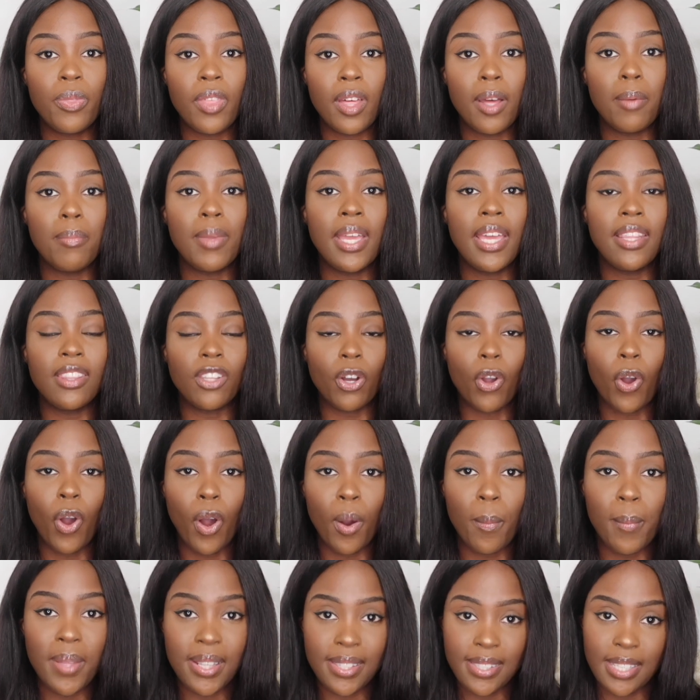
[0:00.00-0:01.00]
them in the
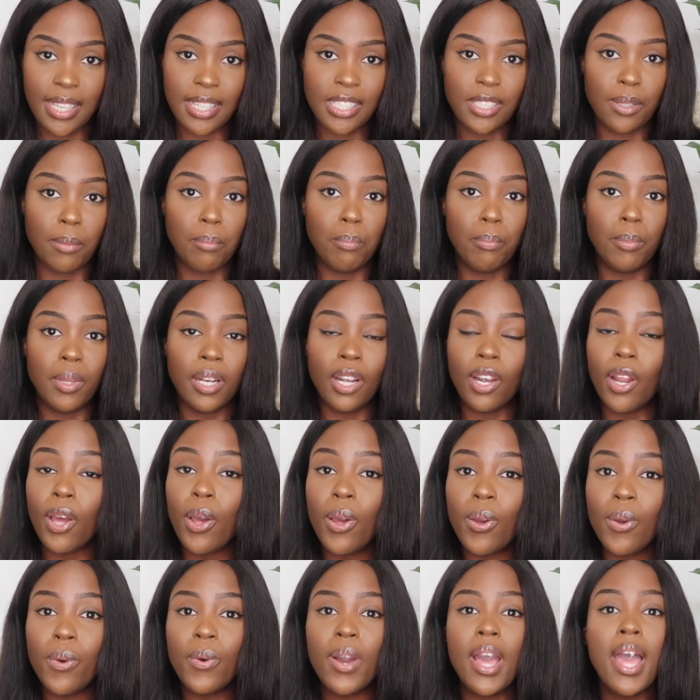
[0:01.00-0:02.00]
comment section
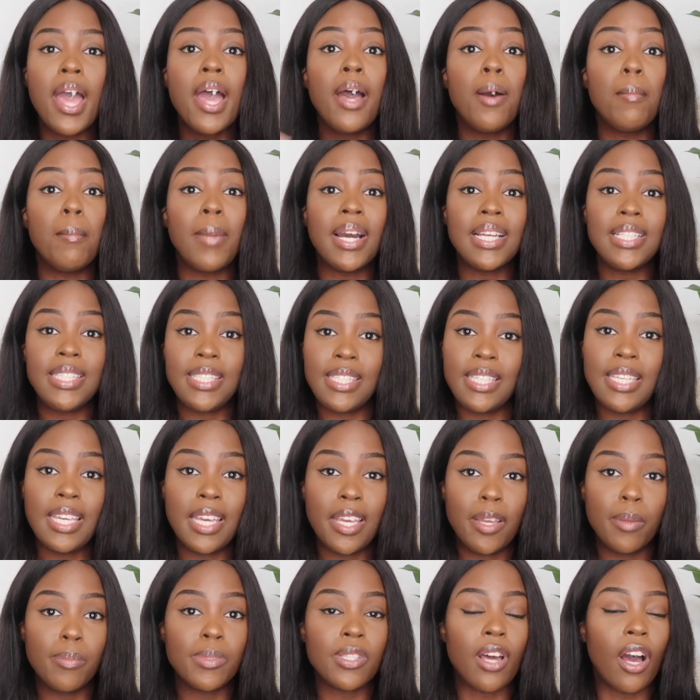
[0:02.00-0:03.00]
below. My
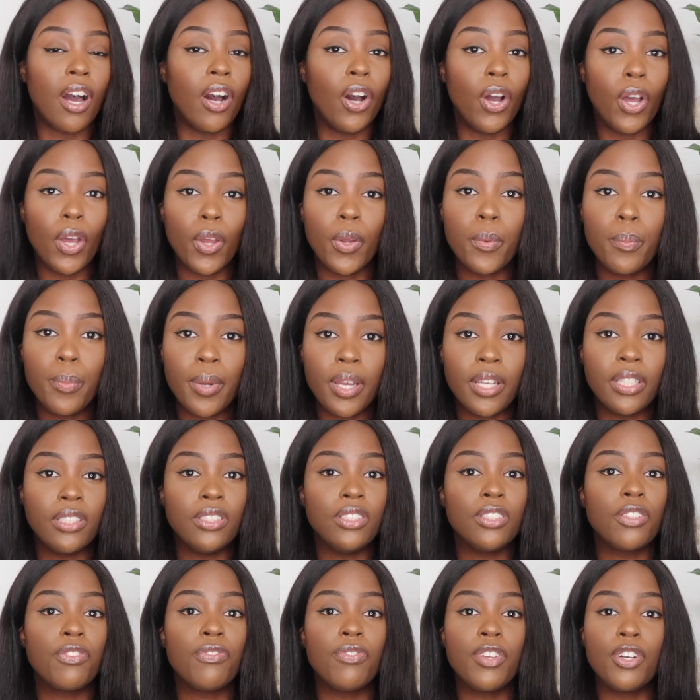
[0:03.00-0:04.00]
DMs are
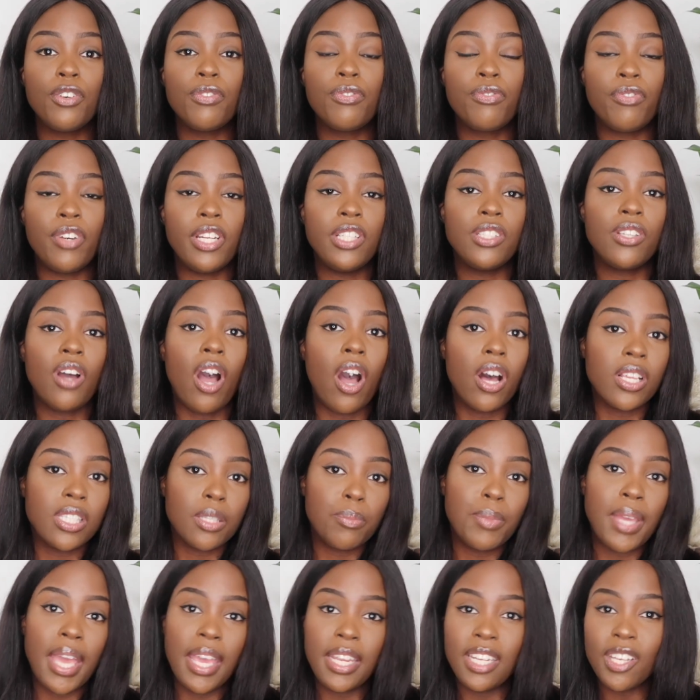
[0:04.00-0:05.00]
open. Feel free to ask
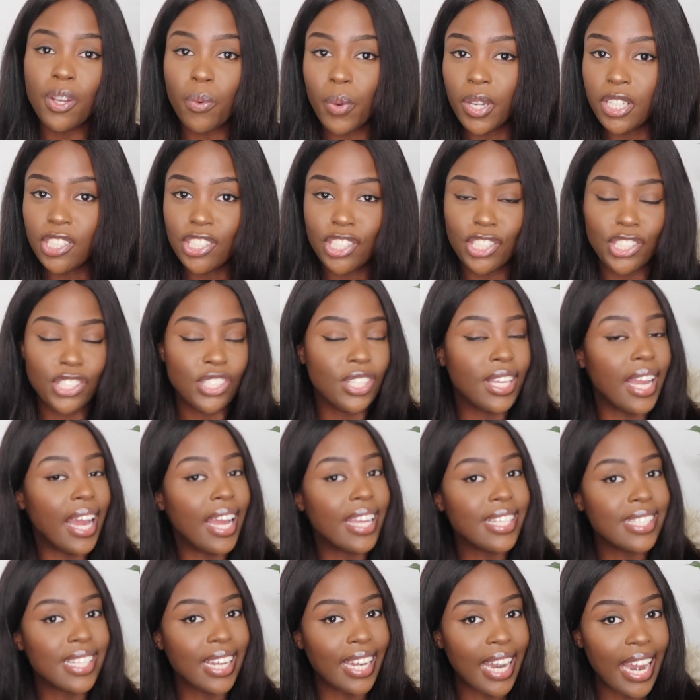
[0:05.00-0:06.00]
me any questions you
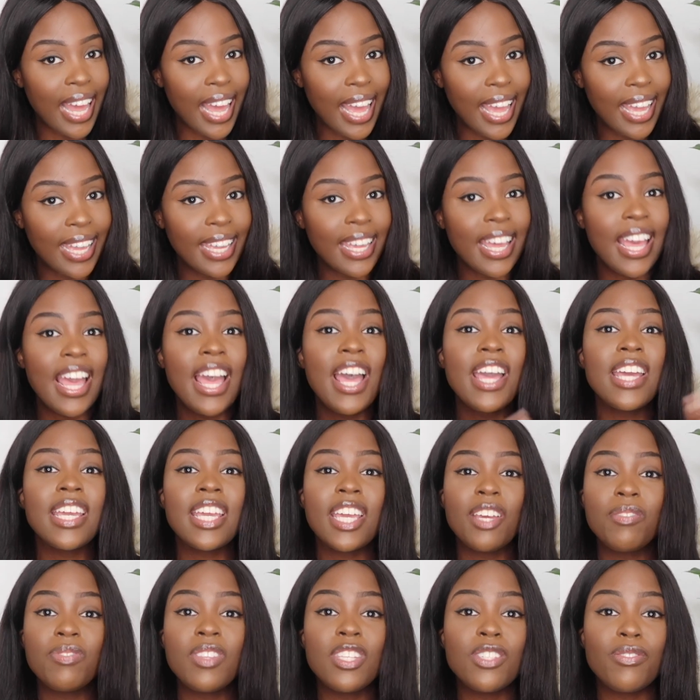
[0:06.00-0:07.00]
guys like.
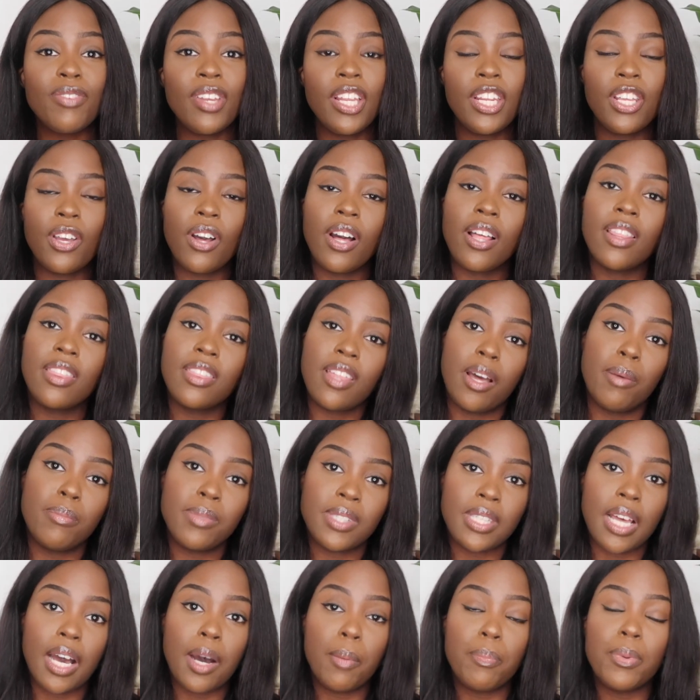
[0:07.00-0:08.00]
Give this video a
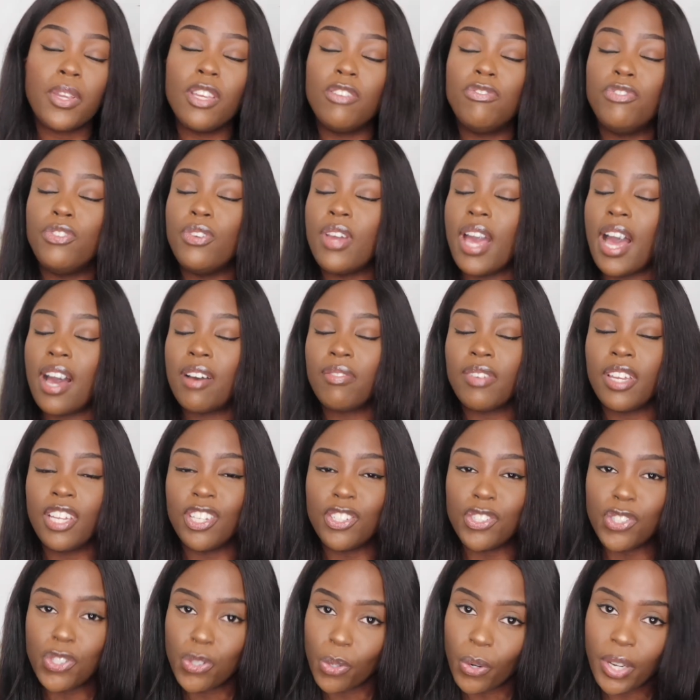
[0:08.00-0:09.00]
thumbs up if you have
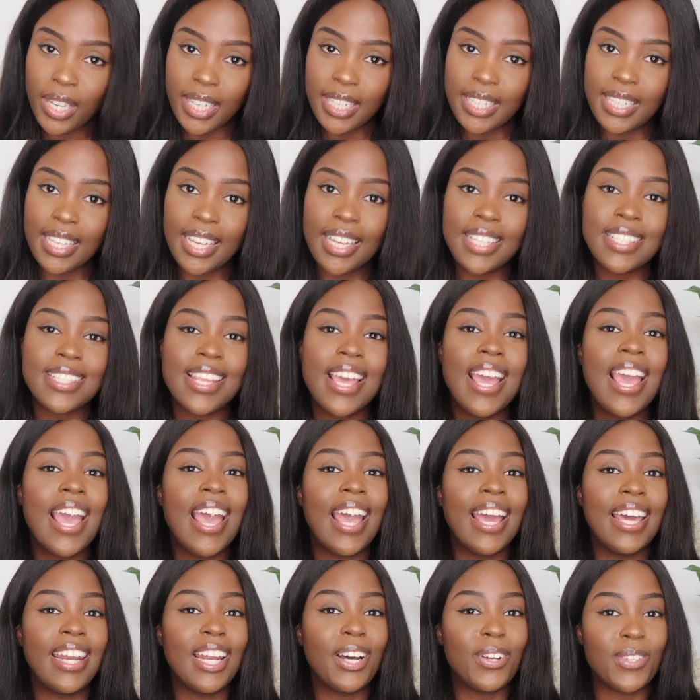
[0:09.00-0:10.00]
enjoyed it,
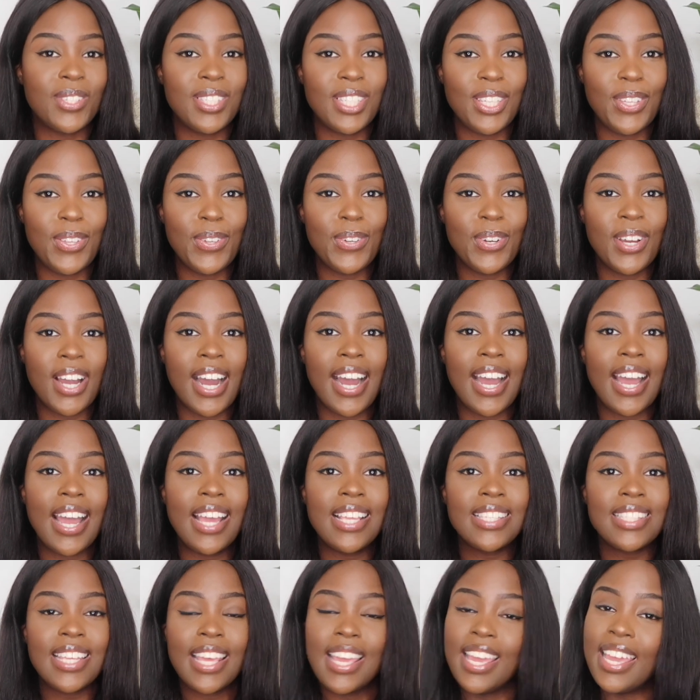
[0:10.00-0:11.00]
and I'll see you
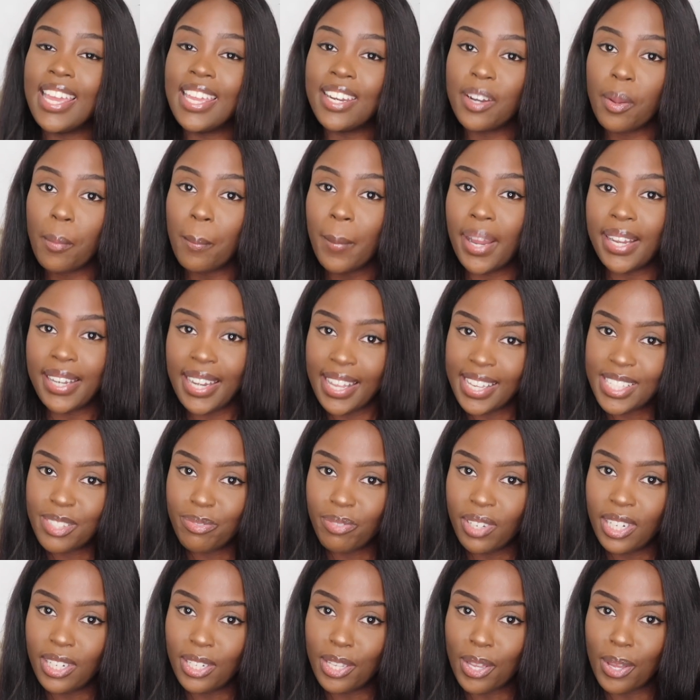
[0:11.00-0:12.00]
guys in my next
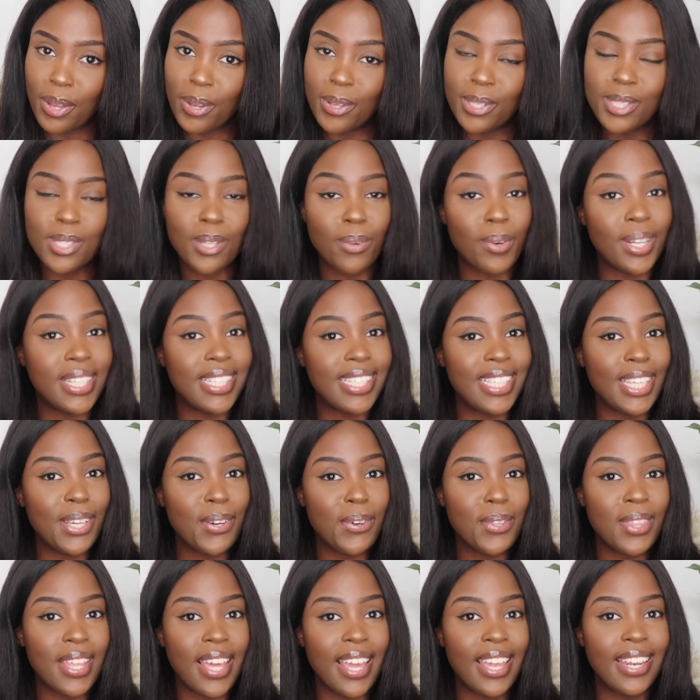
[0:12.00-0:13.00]
video. So
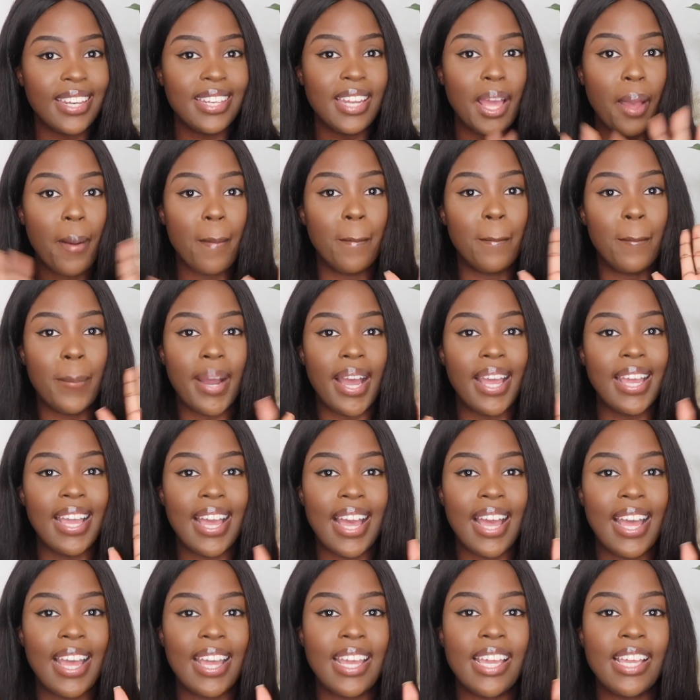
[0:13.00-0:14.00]
until then, bye
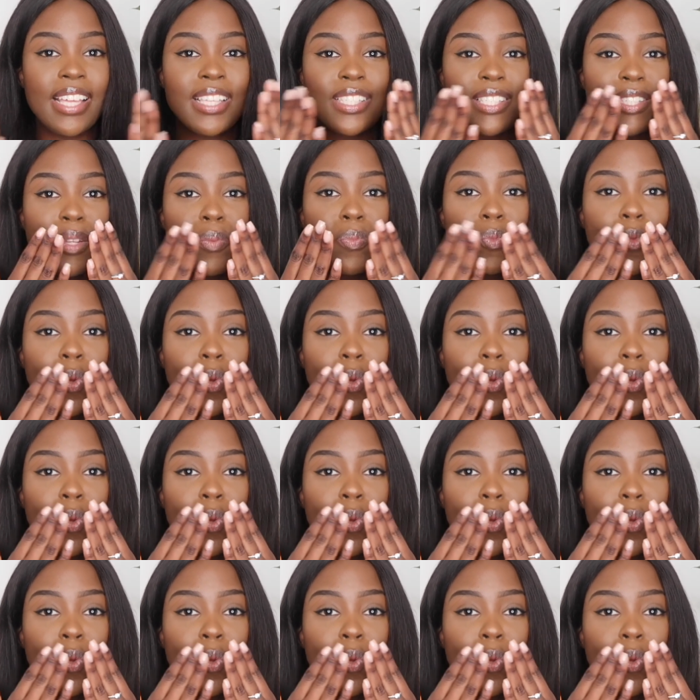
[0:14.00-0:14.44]
guys.